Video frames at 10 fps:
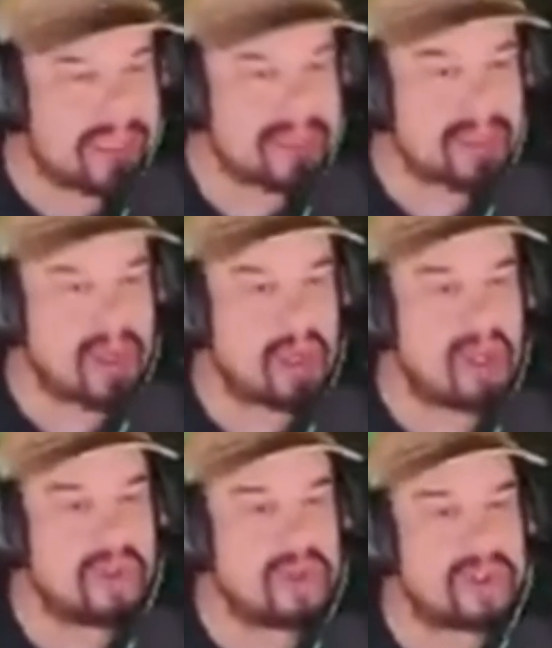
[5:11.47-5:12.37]
Anything,
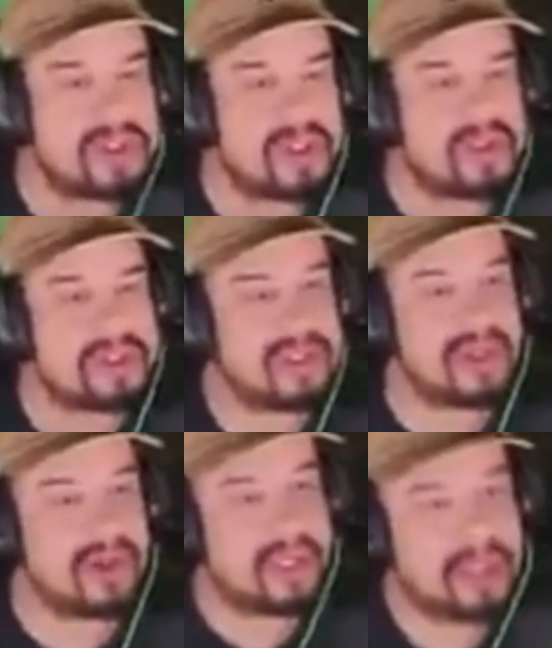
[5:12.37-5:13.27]
all the good things that you can say.
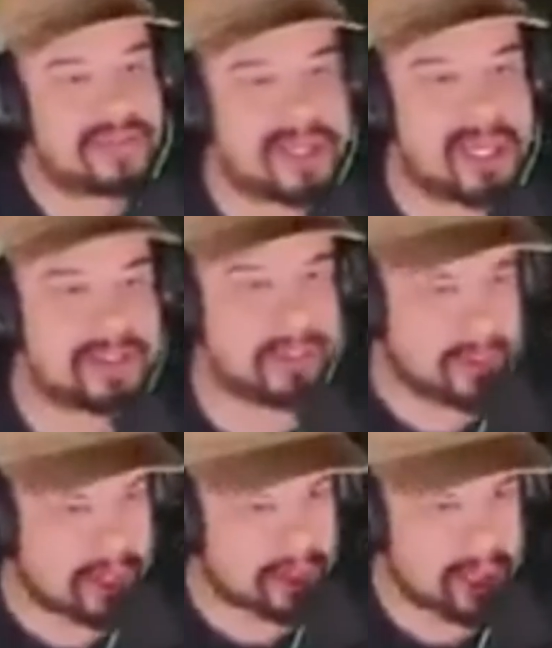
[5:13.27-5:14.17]
Okay, love skies,
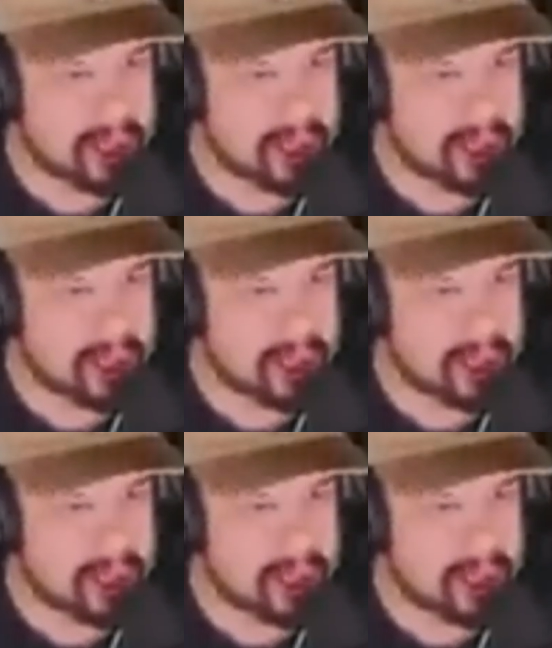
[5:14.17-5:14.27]
correct.